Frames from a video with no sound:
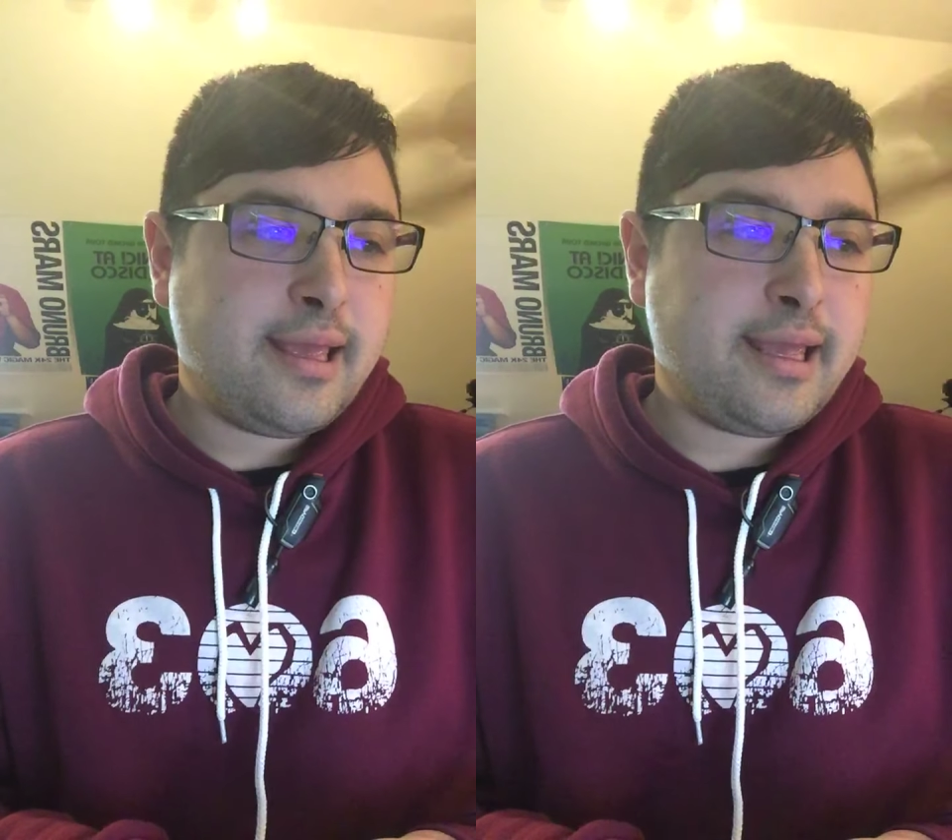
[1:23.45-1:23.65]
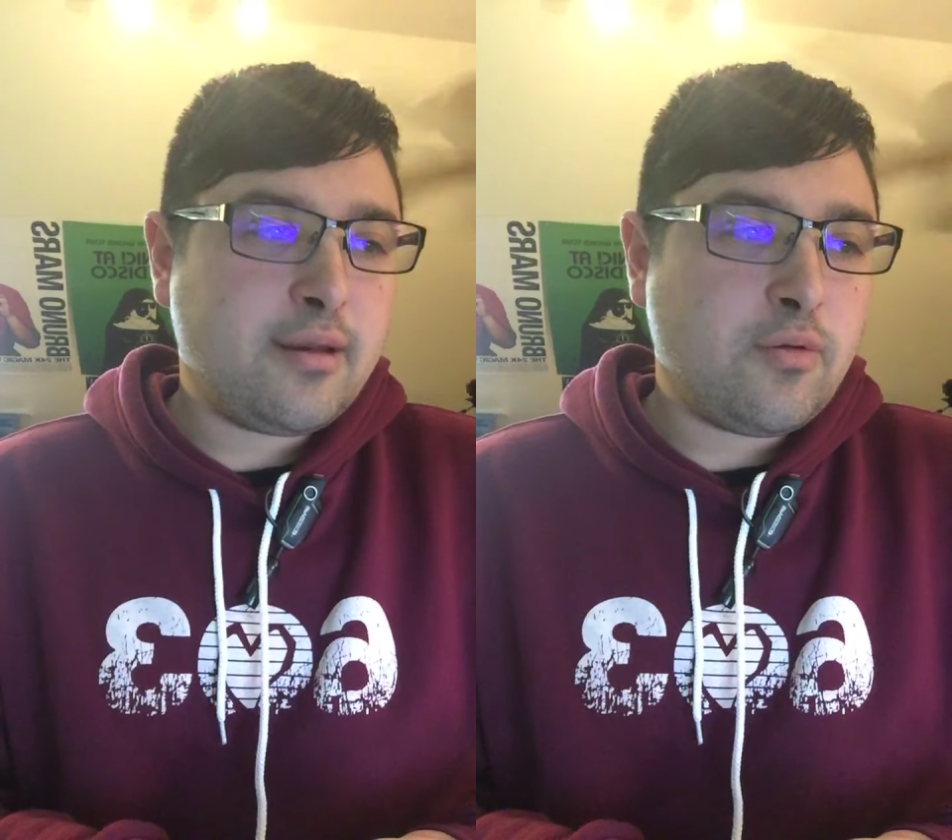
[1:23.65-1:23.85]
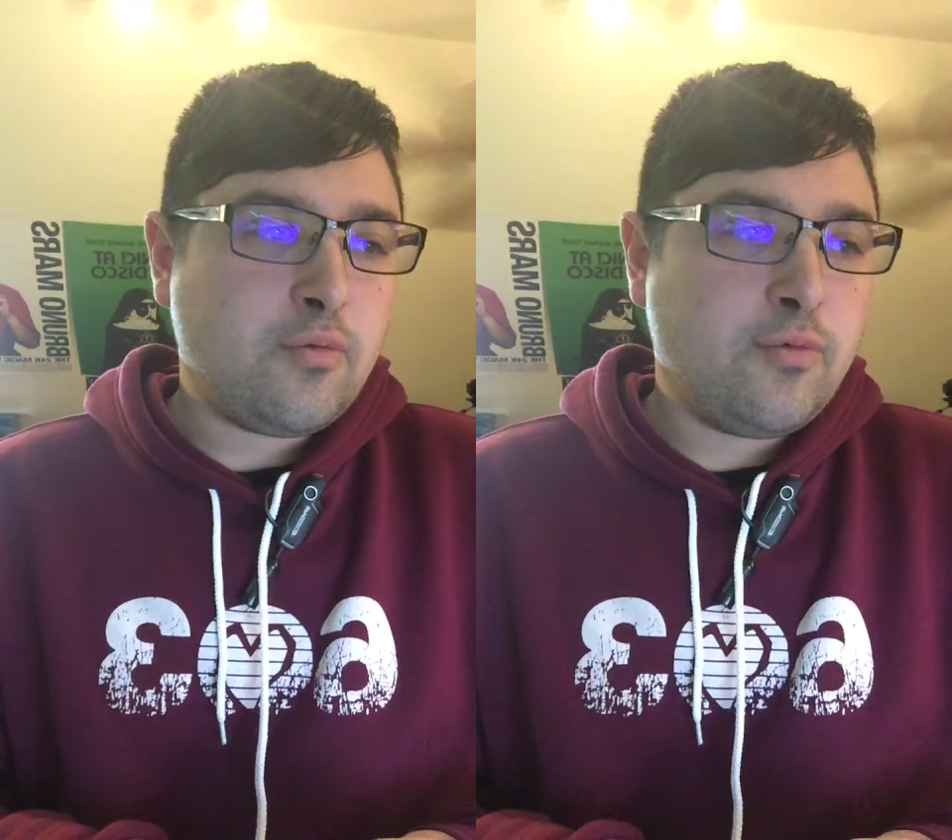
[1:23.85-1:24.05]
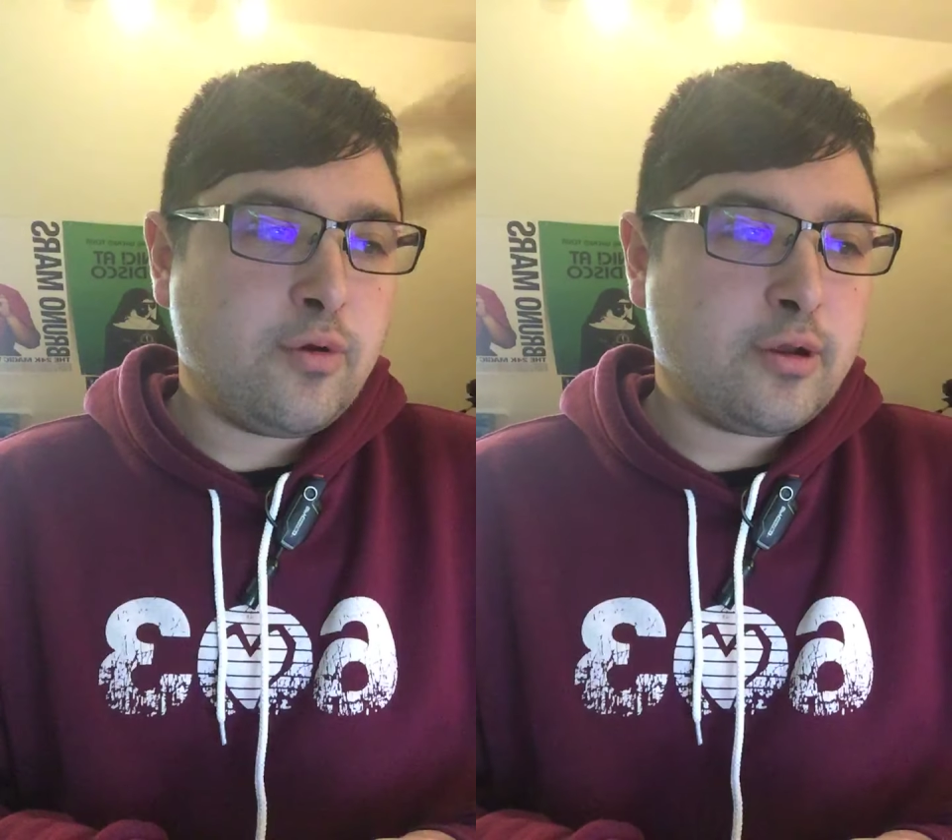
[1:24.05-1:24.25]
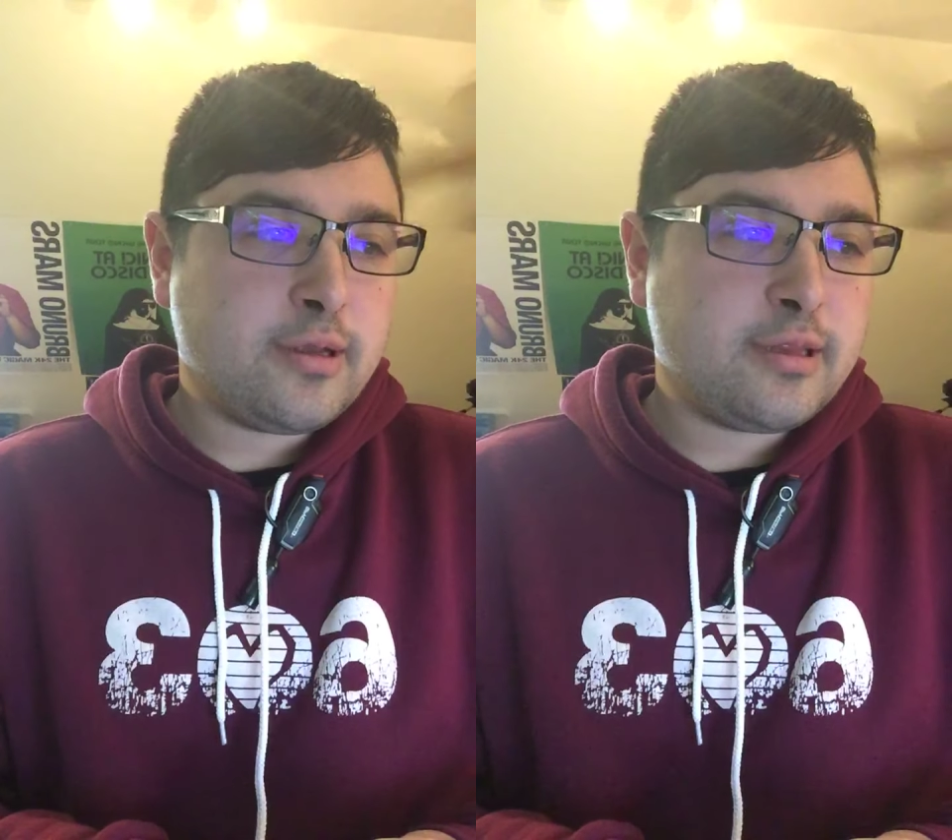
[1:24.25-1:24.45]
and
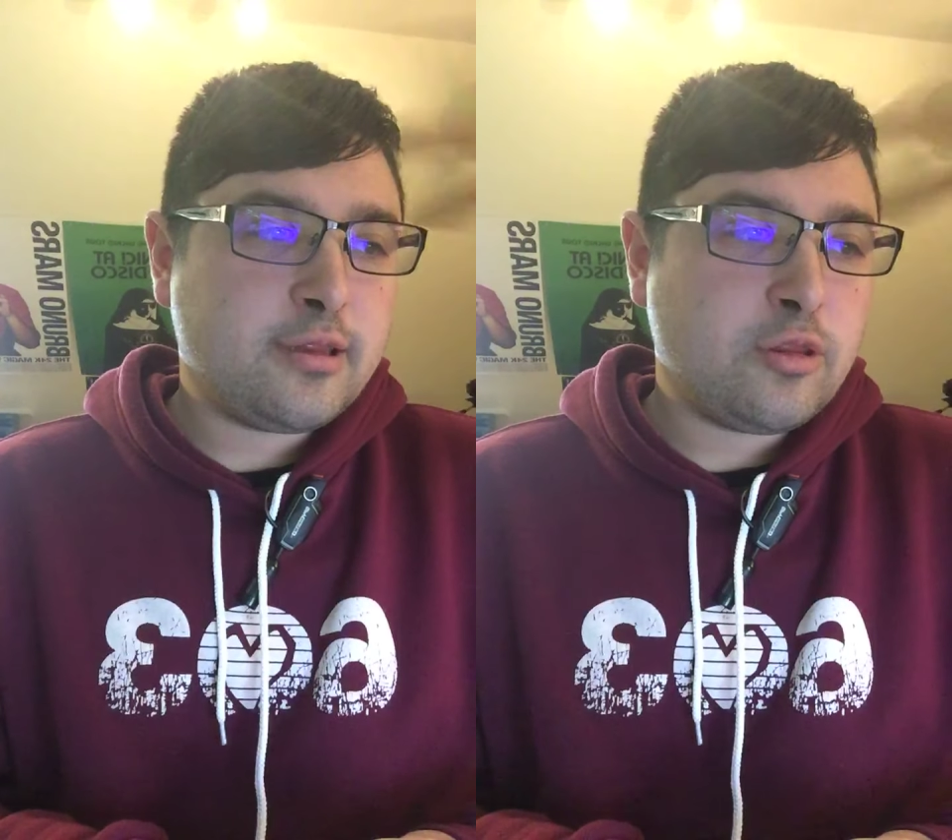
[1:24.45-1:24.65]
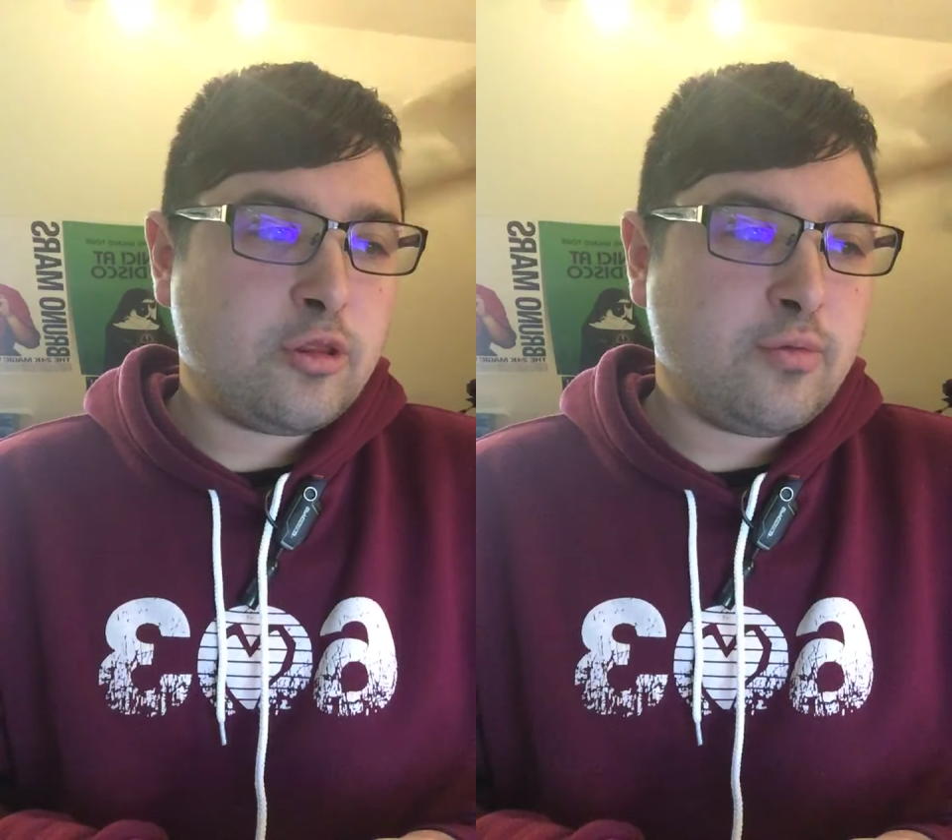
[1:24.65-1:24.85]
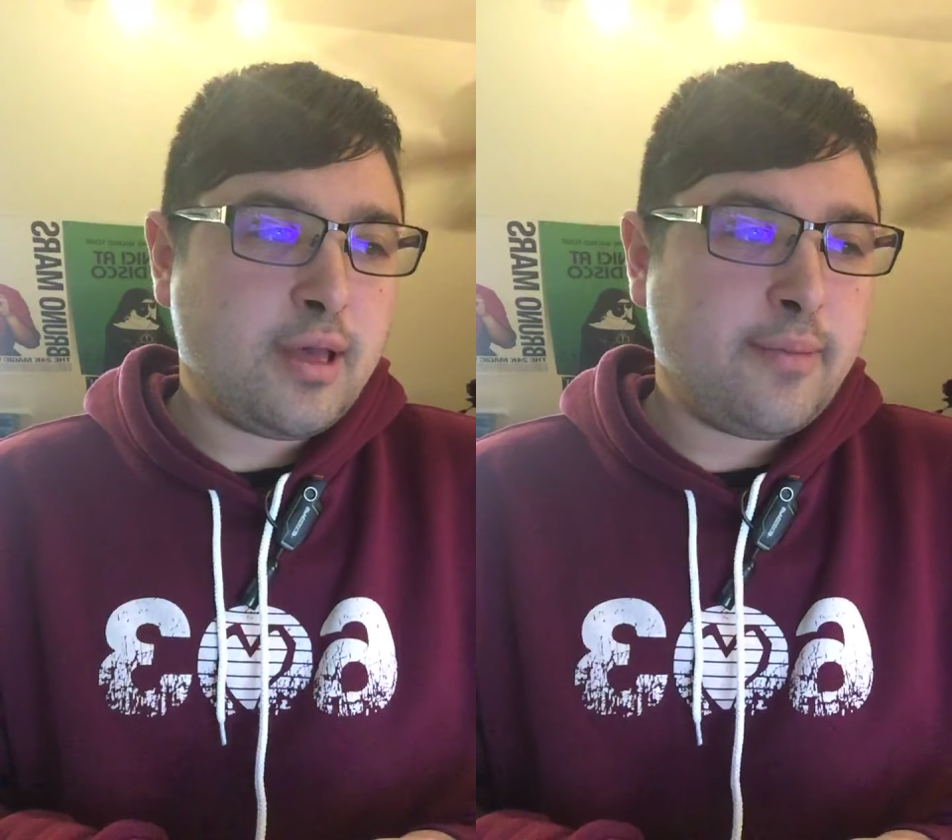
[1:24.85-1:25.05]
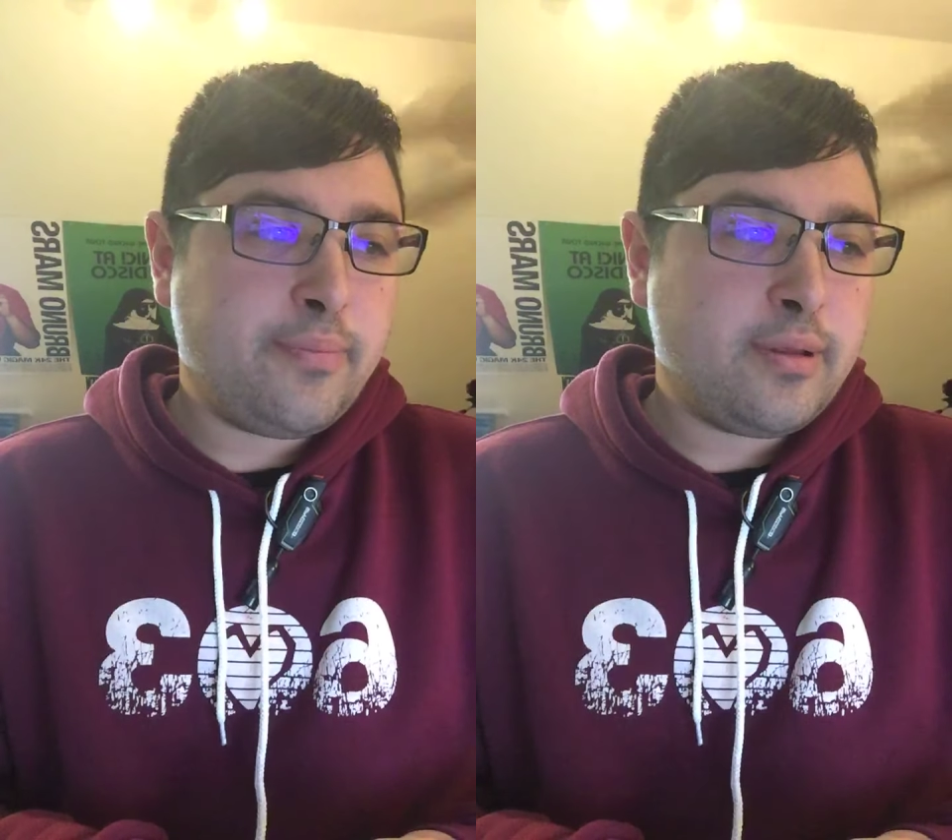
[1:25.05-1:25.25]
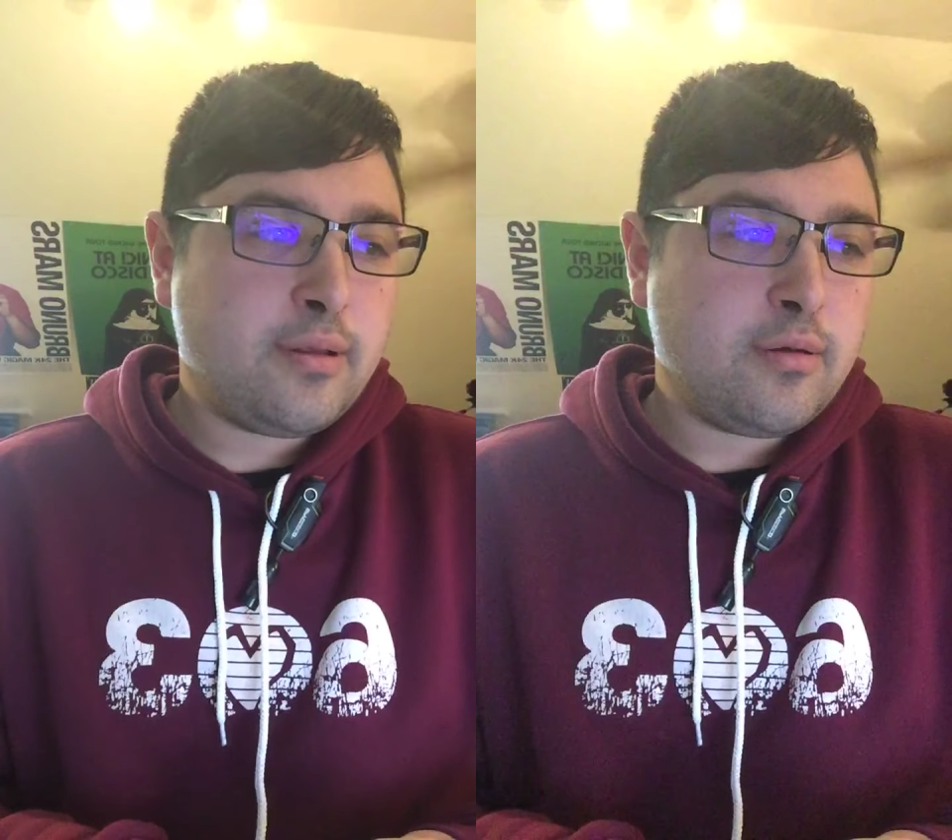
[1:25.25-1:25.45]
works to
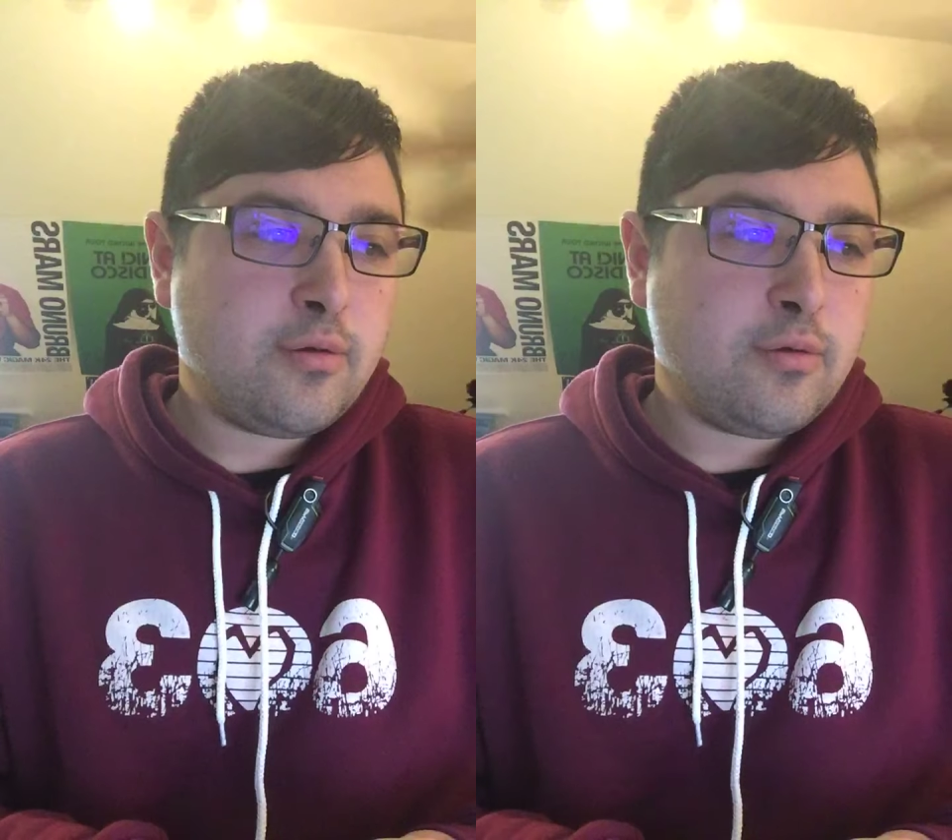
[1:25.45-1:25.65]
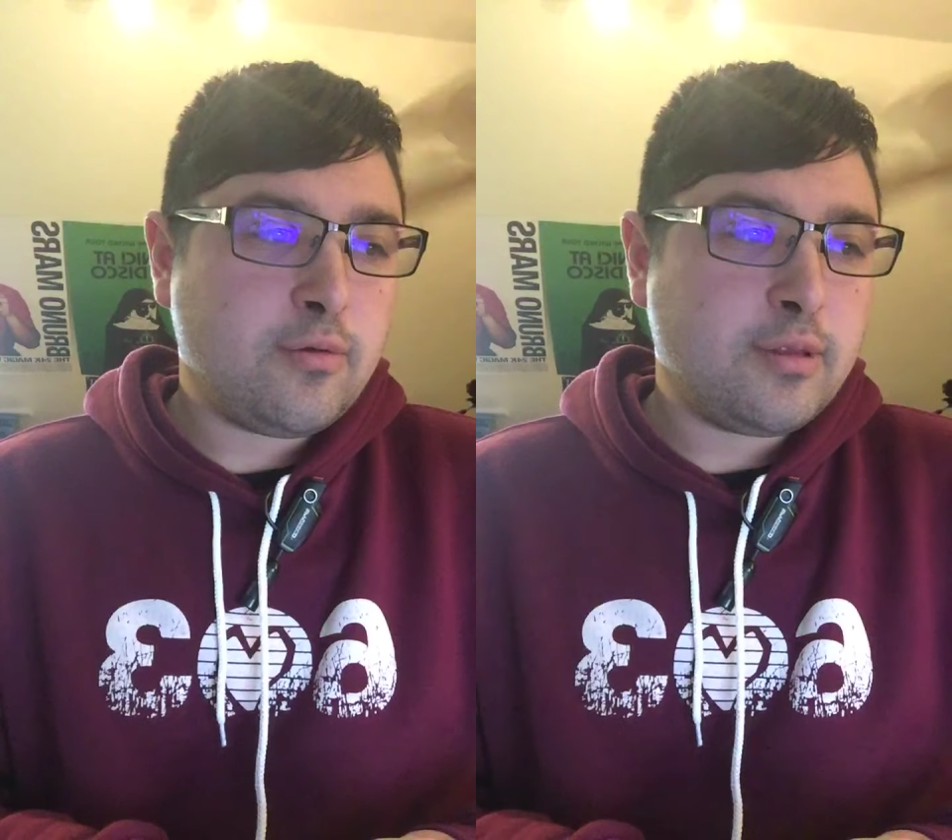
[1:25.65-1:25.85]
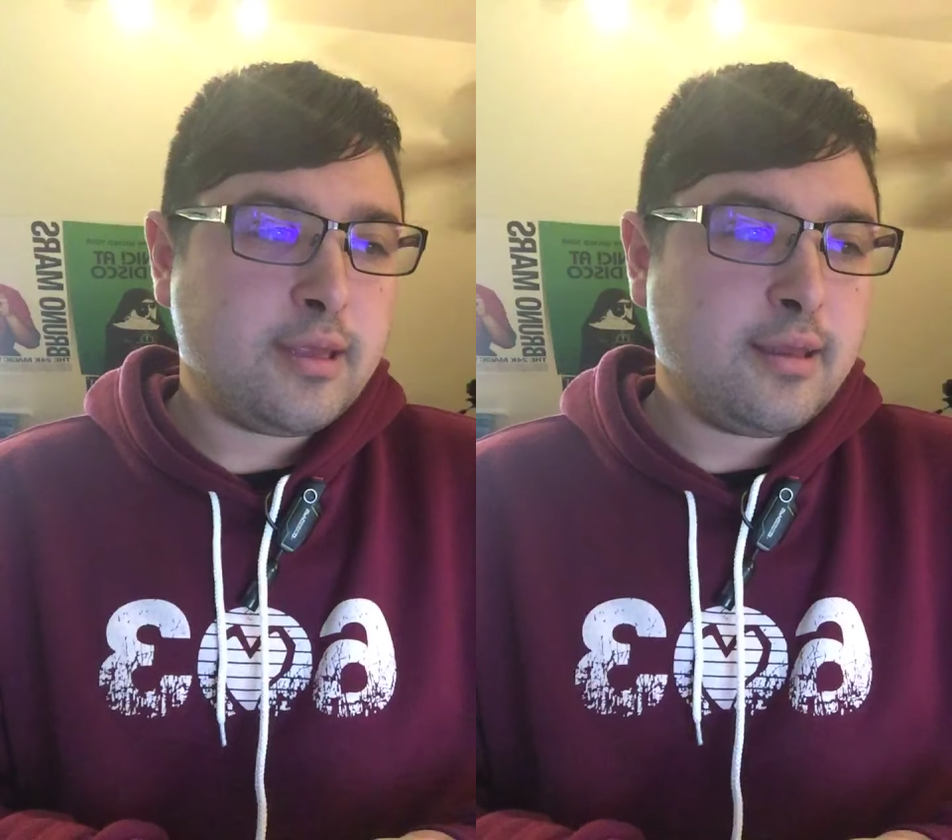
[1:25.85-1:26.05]
uphold